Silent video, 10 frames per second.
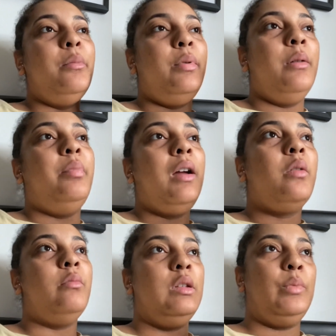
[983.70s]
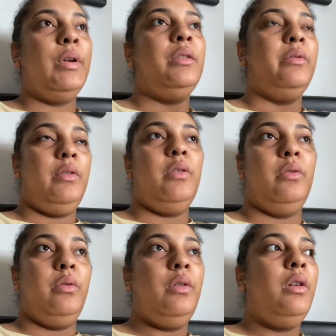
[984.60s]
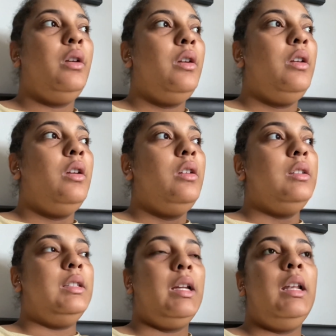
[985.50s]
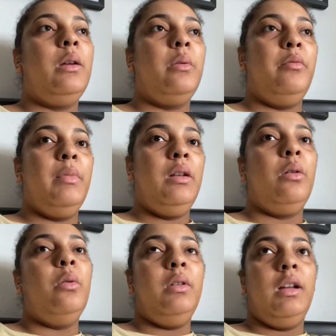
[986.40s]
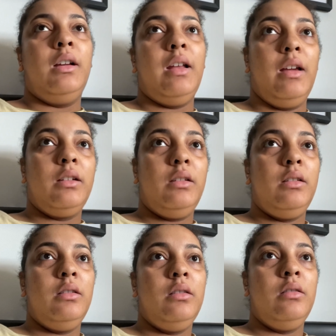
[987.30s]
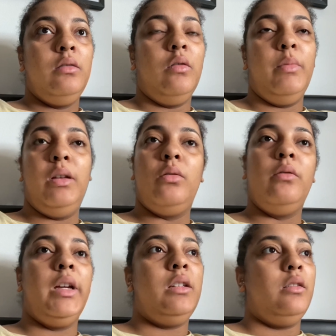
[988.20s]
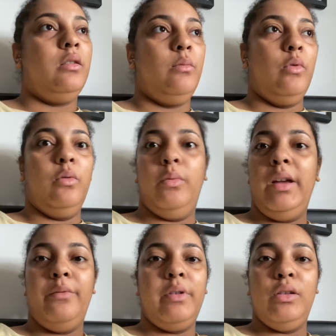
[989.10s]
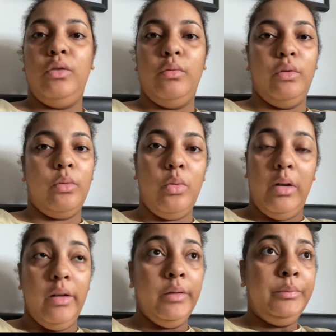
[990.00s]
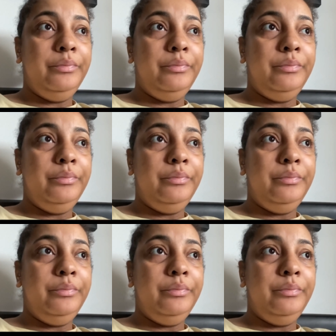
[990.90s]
a, a black woman's point of view dealing with medical neglect or medical racism or whatever it is you want to call it.